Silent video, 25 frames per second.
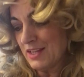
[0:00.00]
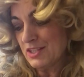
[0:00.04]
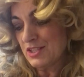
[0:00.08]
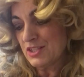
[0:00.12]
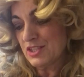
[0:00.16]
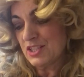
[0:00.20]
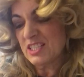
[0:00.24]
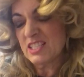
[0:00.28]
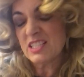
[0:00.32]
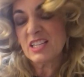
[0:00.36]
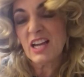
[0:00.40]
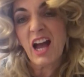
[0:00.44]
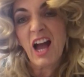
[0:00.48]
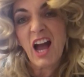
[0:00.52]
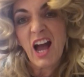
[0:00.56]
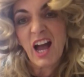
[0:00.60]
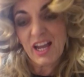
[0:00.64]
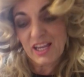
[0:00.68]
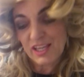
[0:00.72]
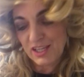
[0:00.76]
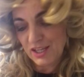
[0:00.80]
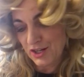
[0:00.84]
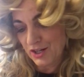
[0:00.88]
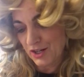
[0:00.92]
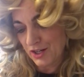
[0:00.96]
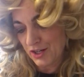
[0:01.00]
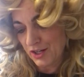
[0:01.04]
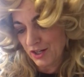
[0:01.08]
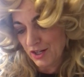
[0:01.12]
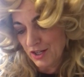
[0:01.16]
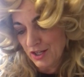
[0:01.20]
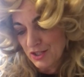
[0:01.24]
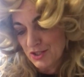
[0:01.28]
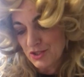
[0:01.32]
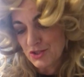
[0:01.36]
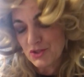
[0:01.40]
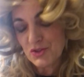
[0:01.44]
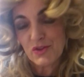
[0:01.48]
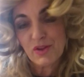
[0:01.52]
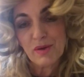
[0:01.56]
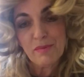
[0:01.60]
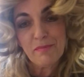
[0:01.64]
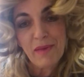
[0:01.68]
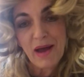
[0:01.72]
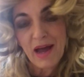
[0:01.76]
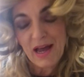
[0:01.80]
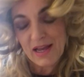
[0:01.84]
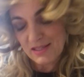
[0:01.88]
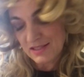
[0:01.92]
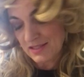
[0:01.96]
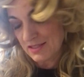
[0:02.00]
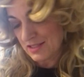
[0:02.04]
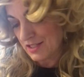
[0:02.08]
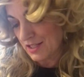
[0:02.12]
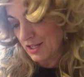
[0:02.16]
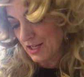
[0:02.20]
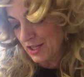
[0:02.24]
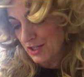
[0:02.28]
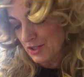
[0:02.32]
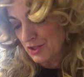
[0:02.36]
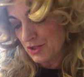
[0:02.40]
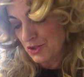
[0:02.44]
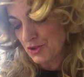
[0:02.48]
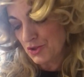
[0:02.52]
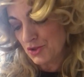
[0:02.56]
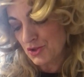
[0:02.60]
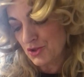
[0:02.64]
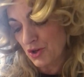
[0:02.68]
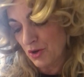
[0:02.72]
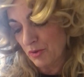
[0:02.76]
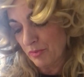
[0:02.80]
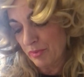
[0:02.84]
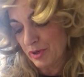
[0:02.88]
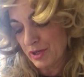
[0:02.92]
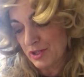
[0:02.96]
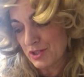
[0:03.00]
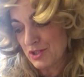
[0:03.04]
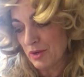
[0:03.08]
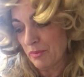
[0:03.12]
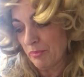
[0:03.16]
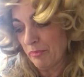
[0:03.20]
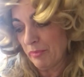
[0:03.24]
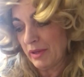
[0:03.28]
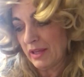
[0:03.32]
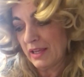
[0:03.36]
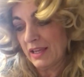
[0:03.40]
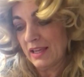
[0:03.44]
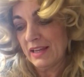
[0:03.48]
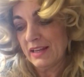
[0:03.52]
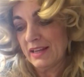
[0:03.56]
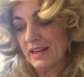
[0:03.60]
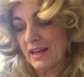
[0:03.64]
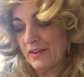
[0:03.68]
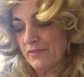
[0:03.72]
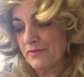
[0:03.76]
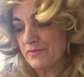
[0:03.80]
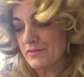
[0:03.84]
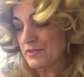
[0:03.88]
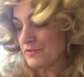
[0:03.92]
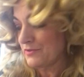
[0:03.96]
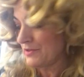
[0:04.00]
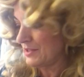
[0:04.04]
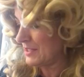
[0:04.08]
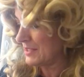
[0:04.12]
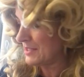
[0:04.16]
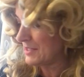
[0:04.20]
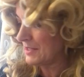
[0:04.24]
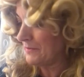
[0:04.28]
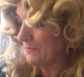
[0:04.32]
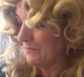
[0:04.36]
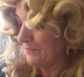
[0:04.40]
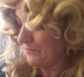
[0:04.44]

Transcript: to tie her to the mast to stop her jumping in after it.